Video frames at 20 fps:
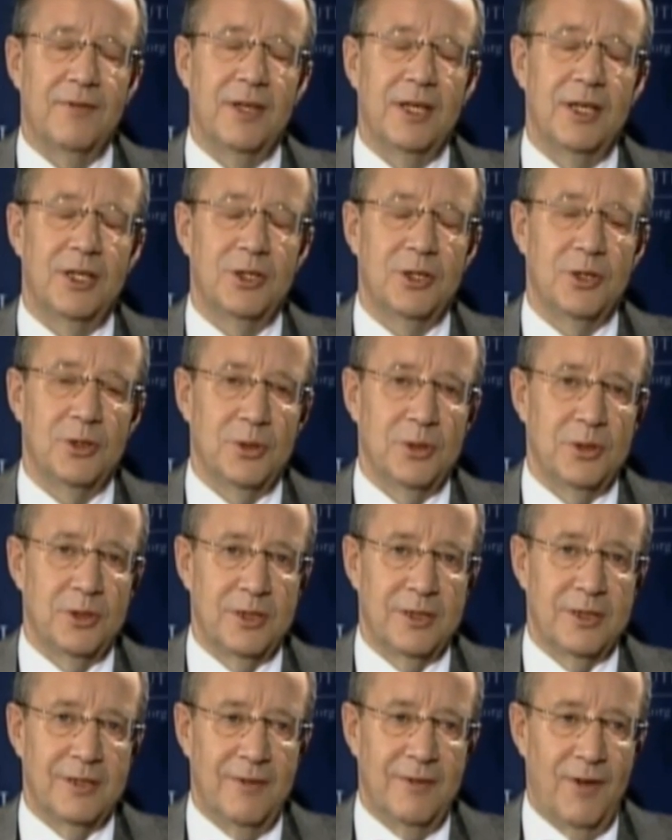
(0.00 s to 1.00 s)

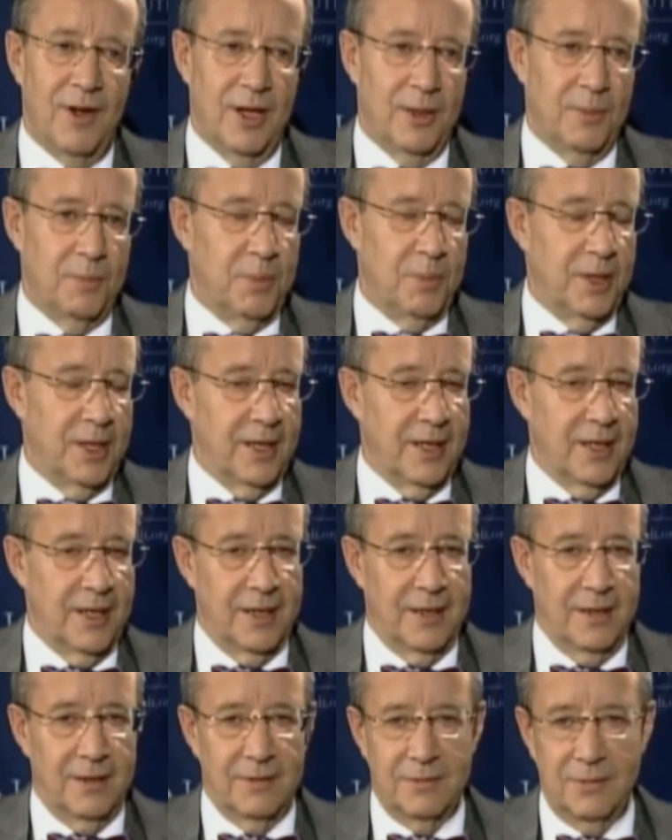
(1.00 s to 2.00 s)
issues developing
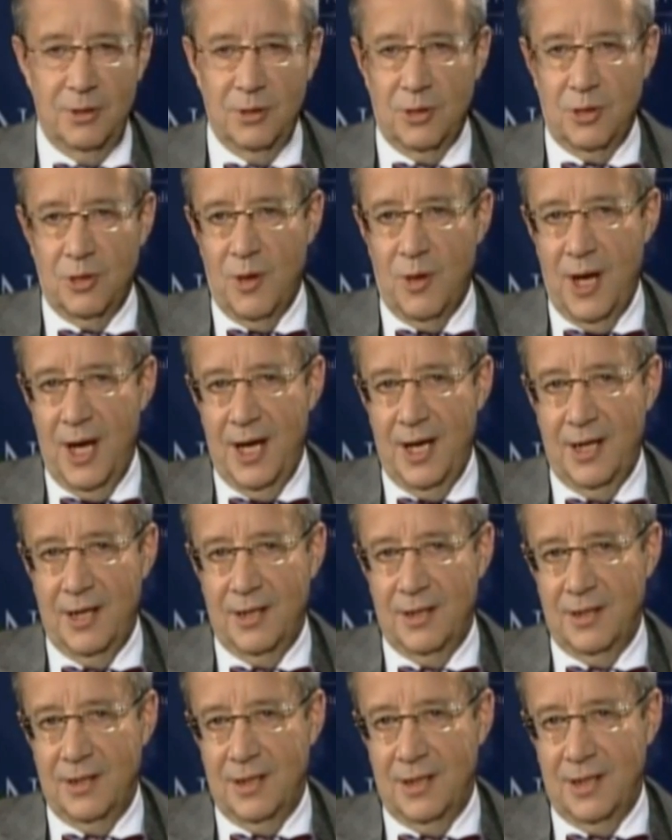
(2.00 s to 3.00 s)
in
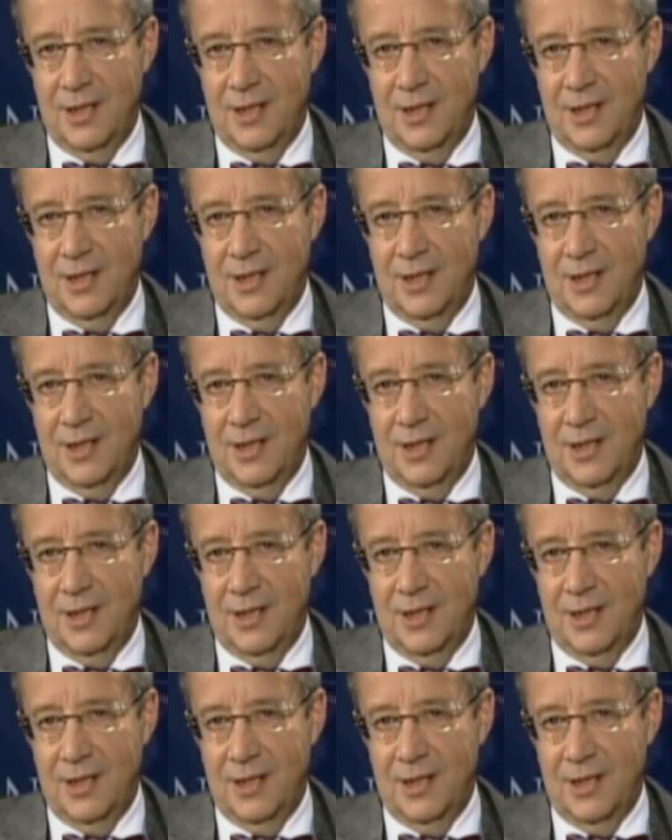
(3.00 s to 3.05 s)
Ukraine,